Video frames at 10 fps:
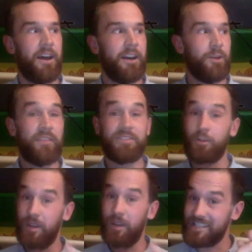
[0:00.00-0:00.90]
You have
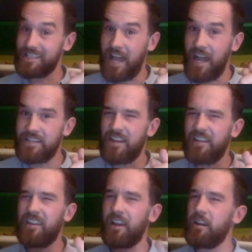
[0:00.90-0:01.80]
to create a slide
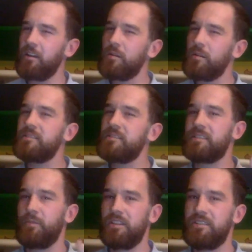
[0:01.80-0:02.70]
deck that kind of goes into
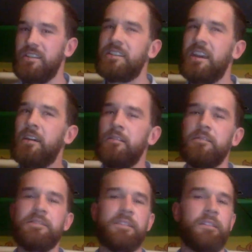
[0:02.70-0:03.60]
some of the
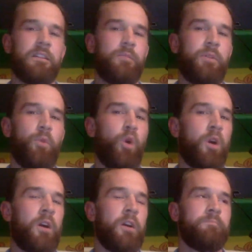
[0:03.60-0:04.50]
details and a little bit
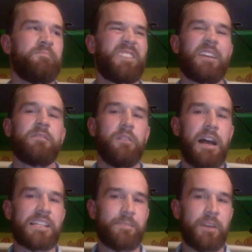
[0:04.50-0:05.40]
more technical
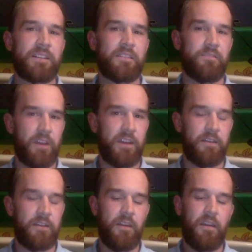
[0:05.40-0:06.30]
aspects of your idea.